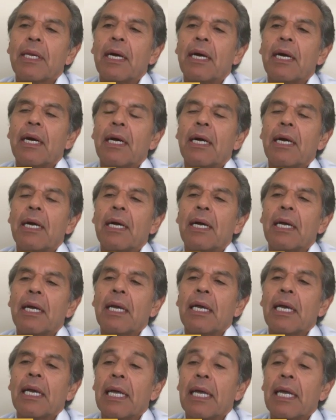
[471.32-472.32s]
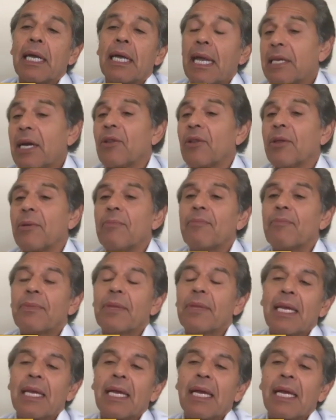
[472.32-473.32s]
And I tell
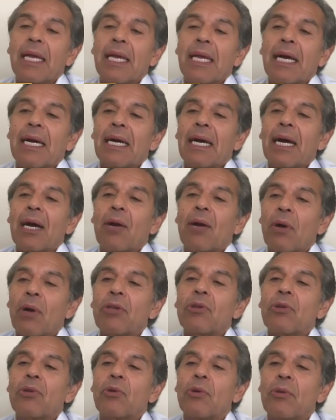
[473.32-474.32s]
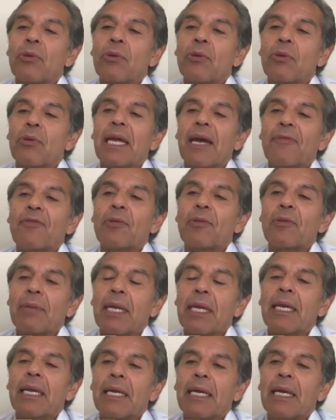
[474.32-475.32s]
them, I want you to repeat
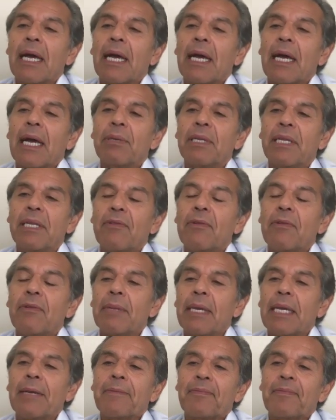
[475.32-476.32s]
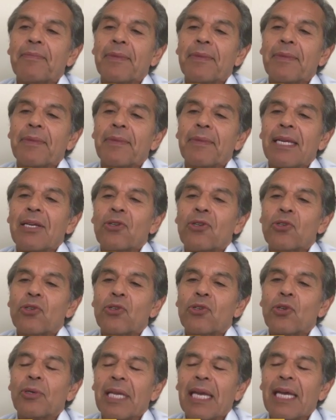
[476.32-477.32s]
after me. I believe in me.
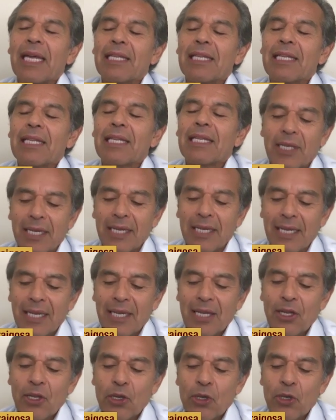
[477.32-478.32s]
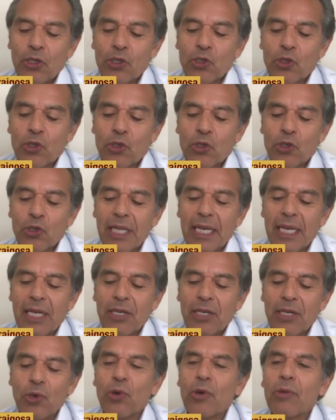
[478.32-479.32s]
So yeah, that's a story
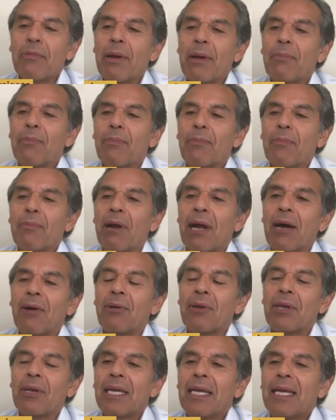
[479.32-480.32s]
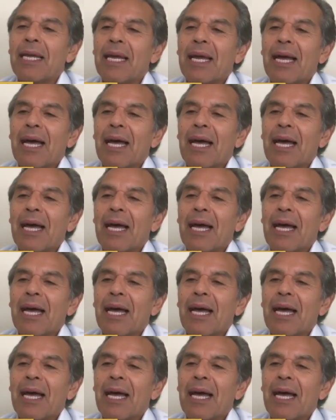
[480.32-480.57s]
that I do remember around